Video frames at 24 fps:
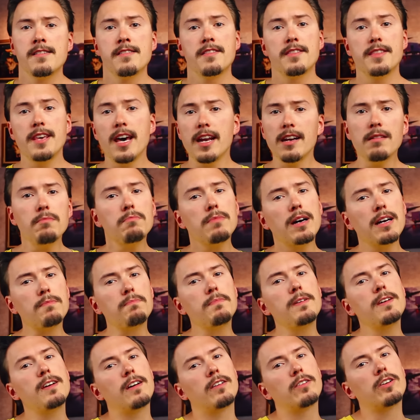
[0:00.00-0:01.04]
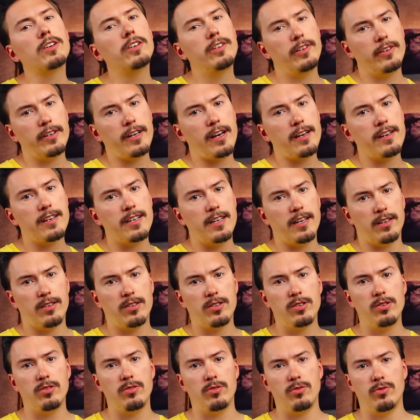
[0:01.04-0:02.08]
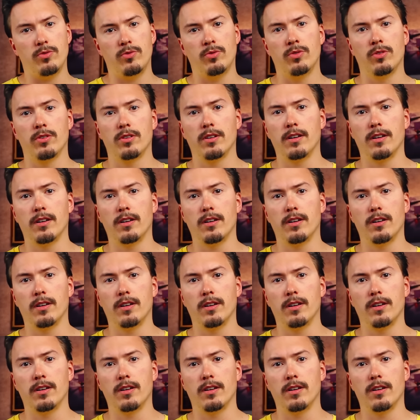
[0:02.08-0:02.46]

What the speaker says: then it might be a good idea to